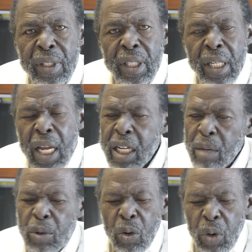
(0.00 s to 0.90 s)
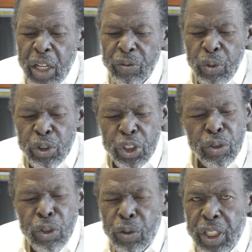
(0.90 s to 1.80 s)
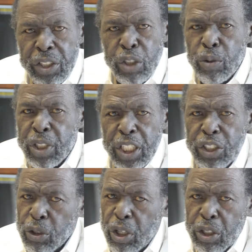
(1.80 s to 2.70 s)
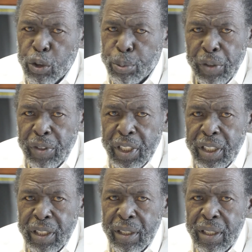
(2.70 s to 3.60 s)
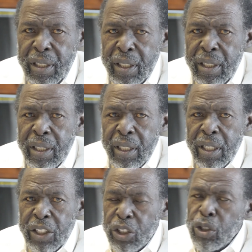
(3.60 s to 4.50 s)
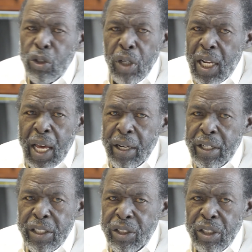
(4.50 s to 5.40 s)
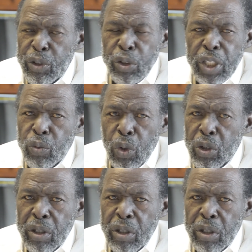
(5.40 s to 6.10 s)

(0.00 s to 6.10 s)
Now, come on, white folks, you knew this. You was enjoying those privileges. You knew a lot of this stuff. You didn't want